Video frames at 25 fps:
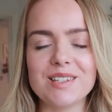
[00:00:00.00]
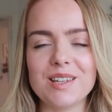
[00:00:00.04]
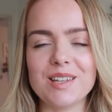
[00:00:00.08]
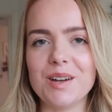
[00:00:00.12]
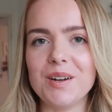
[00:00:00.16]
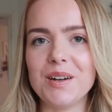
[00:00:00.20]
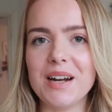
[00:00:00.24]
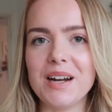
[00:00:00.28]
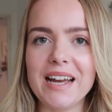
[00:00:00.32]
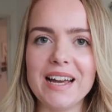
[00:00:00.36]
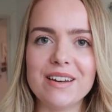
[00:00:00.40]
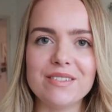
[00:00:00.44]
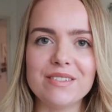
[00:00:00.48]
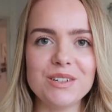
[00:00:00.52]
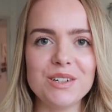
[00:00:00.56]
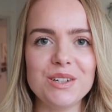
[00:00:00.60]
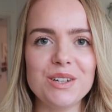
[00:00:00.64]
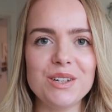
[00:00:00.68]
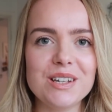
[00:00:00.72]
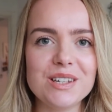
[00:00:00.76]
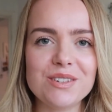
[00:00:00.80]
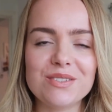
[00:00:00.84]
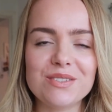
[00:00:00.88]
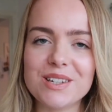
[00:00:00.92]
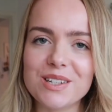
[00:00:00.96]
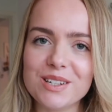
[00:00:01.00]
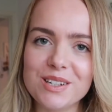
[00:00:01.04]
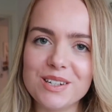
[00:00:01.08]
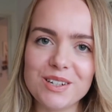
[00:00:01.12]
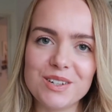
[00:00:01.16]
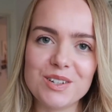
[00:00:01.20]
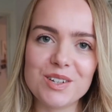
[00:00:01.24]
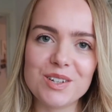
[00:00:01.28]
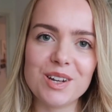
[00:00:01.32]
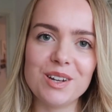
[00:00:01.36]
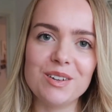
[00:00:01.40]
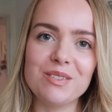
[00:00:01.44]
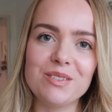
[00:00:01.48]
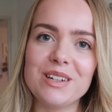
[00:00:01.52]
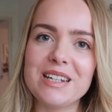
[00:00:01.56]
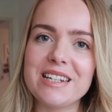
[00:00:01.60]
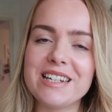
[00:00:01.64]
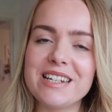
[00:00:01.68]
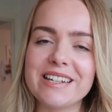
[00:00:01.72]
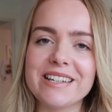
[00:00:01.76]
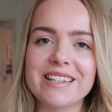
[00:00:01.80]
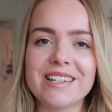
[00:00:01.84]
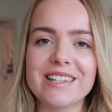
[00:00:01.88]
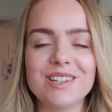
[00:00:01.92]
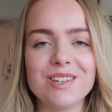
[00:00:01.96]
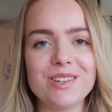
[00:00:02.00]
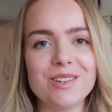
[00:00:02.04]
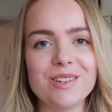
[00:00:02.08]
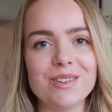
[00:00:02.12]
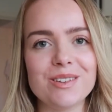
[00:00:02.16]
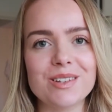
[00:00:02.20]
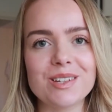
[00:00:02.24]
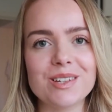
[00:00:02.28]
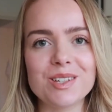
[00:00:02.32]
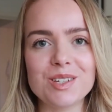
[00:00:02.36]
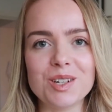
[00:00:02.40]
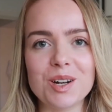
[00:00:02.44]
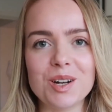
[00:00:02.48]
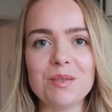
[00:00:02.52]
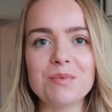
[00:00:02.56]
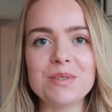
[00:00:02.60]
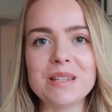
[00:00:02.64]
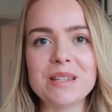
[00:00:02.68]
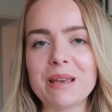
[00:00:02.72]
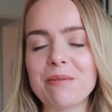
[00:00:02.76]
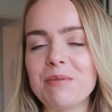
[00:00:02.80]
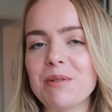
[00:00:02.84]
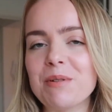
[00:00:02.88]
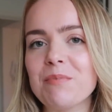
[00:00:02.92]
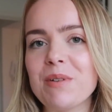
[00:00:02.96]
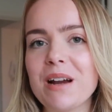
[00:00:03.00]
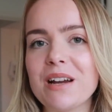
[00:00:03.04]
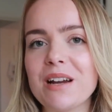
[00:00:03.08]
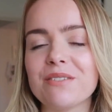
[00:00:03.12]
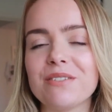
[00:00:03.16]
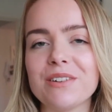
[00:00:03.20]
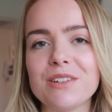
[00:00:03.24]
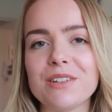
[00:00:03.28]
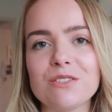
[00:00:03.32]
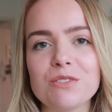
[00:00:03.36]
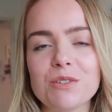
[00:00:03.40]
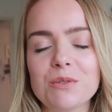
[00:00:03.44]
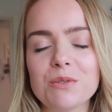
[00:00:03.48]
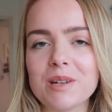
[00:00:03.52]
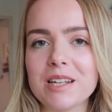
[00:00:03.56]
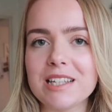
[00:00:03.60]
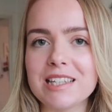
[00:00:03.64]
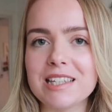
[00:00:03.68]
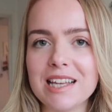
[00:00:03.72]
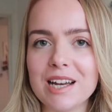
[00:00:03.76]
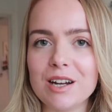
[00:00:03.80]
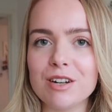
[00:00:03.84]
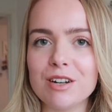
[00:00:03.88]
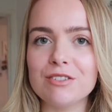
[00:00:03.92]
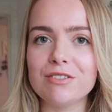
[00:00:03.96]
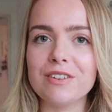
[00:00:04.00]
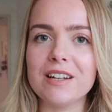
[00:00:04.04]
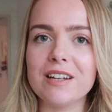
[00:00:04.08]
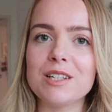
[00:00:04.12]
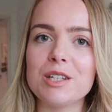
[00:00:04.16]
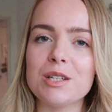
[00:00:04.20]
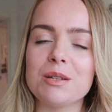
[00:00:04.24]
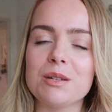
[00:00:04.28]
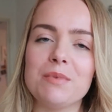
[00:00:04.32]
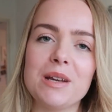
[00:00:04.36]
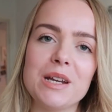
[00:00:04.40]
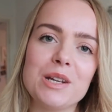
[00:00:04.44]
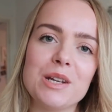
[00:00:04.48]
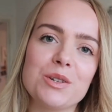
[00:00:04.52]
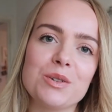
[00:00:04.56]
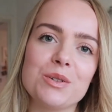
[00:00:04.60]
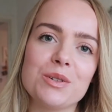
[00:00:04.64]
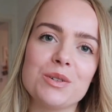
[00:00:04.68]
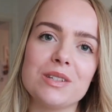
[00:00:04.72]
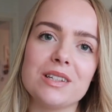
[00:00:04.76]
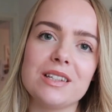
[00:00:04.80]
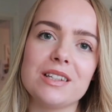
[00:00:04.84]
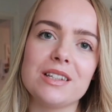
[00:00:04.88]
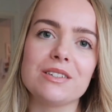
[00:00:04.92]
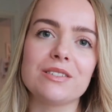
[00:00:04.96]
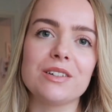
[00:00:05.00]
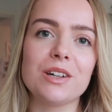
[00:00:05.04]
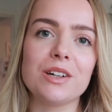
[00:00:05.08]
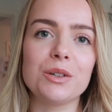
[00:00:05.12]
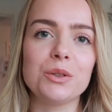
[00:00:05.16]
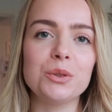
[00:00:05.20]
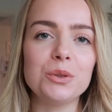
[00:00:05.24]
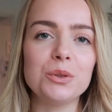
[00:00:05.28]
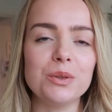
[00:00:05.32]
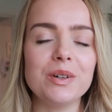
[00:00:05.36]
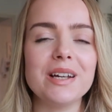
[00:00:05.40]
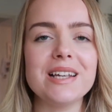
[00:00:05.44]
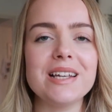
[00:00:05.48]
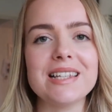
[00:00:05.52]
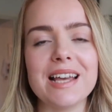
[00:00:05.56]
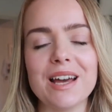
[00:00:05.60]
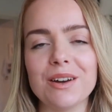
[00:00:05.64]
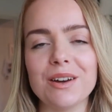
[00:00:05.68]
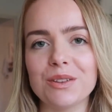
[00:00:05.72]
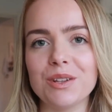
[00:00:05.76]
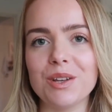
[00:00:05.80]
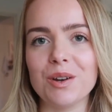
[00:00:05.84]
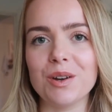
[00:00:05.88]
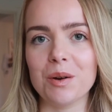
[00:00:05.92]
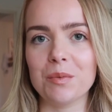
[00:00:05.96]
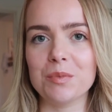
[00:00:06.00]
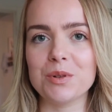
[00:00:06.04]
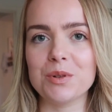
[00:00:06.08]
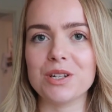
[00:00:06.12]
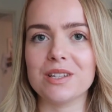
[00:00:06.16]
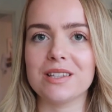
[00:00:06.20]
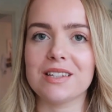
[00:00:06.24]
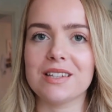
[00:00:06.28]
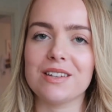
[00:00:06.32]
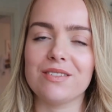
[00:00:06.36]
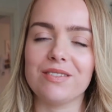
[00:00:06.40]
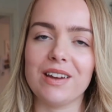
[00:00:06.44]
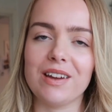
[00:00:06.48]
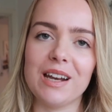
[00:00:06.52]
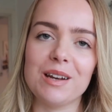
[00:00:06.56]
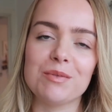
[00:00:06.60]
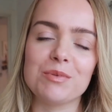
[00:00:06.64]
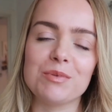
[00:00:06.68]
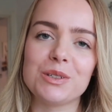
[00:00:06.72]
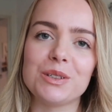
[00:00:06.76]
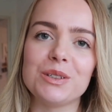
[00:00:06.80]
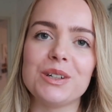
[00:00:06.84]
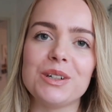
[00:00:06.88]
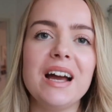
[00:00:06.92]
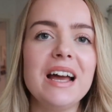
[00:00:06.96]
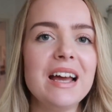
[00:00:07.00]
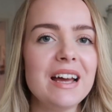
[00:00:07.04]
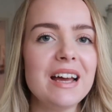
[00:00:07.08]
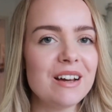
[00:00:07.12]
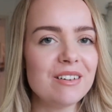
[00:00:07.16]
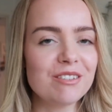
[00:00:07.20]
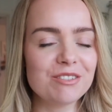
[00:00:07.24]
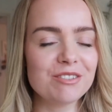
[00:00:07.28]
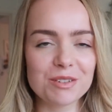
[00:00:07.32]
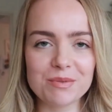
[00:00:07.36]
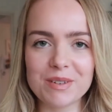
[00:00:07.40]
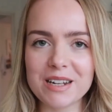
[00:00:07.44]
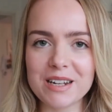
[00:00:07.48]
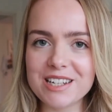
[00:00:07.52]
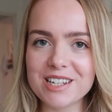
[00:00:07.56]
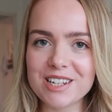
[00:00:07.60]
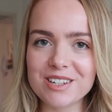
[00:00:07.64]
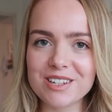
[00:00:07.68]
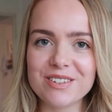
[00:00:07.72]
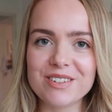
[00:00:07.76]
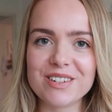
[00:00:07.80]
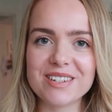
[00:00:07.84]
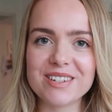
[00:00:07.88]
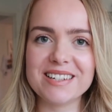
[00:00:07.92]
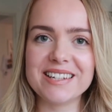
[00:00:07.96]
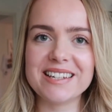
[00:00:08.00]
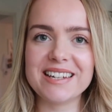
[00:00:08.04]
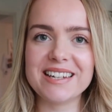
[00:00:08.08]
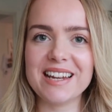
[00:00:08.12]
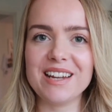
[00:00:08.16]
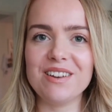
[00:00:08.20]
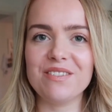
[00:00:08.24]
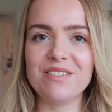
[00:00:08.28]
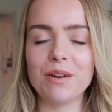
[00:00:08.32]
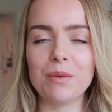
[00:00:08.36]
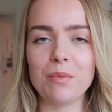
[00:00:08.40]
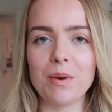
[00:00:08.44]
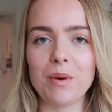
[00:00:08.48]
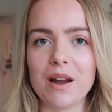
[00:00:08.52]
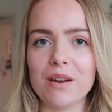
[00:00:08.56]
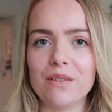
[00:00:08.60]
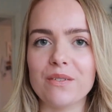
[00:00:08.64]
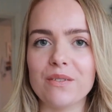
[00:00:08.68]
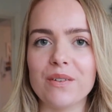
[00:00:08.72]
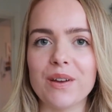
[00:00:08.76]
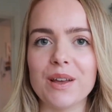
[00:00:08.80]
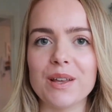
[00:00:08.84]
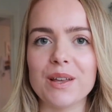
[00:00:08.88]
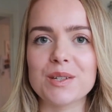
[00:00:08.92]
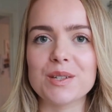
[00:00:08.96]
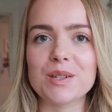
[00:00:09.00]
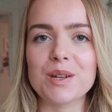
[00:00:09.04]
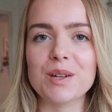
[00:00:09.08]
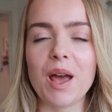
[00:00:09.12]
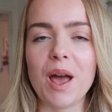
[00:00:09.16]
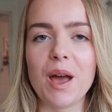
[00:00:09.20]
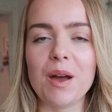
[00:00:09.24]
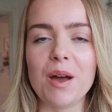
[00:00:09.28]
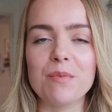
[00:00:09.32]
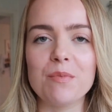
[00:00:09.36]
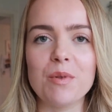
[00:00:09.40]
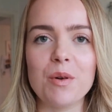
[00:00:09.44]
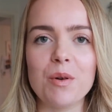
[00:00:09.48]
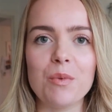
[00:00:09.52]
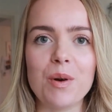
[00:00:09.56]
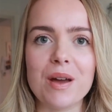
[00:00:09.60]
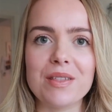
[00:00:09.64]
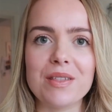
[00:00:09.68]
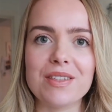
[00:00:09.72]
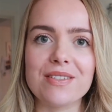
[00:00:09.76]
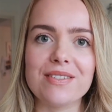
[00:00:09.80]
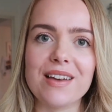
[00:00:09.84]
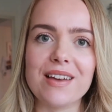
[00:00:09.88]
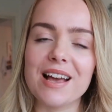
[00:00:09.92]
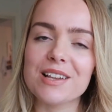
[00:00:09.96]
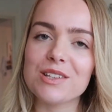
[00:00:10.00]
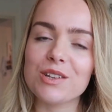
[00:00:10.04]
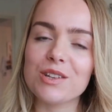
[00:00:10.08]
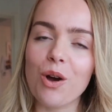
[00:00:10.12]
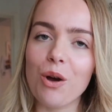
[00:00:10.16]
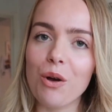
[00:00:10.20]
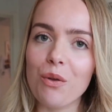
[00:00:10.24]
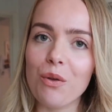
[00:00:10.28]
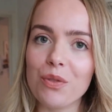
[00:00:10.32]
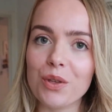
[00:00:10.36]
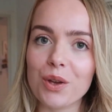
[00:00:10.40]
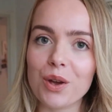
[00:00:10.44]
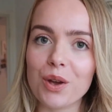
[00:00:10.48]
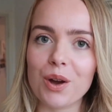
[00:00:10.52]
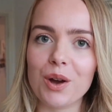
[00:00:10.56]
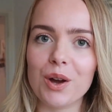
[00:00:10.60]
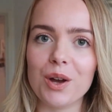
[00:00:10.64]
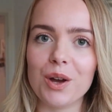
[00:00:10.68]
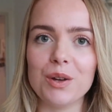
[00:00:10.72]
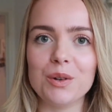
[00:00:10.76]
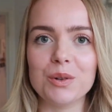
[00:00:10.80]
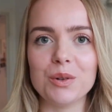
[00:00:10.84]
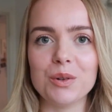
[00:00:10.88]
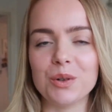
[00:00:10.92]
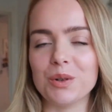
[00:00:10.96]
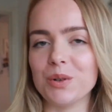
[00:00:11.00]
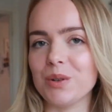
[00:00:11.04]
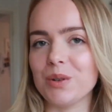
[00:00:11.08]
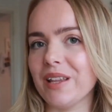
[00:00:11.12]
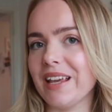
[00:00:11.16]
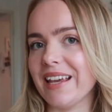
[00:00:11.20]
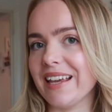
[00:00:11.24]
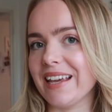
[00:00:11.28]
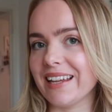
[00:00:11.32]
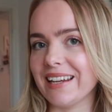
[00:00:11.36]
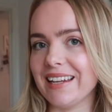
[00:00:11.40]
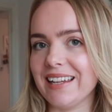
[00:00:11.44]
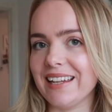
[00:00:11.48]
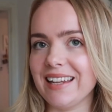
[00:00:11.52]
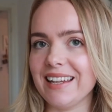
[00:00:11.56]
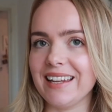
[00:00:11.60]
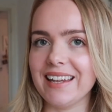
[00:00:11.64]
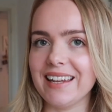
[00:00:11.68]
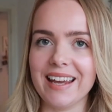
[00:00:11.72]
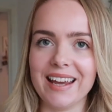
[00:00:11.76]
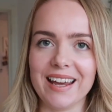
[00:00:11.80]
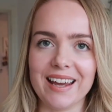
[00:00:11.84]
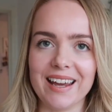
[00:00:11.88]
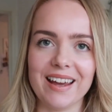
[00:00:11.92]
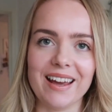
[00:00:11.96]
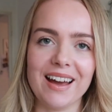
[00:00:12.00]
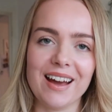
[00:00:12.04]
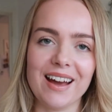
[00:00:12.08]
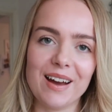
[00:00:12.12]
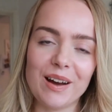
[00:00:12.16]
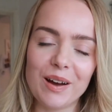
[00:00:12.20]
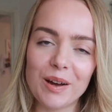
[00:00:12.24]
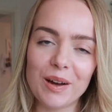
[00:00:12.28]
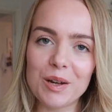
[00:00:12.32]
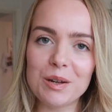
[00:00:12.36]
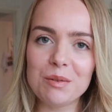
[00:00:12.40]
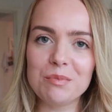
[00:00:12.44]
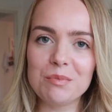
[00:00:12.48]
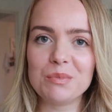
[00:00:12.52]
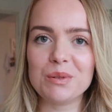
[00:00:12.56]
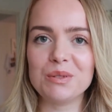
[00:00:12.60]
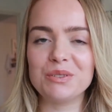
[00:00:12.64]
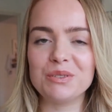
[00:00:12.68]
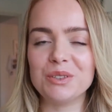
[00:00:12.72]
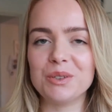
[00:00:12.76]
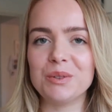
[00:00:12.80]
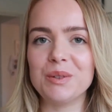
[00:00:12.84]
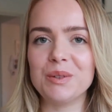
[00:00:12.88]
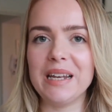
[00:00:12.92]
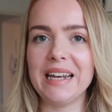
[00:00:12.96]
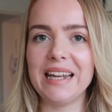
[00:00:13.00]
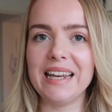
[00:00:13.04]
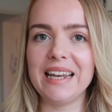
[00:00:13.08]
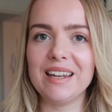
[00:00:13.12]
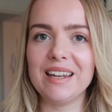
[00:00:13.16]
So I have a New Year's resolution, which is to stop skipping breakfast for myself and to make sure that there are always healthy options available for my children to eat for breakfast, whether that's on the go or they can eat here at home before we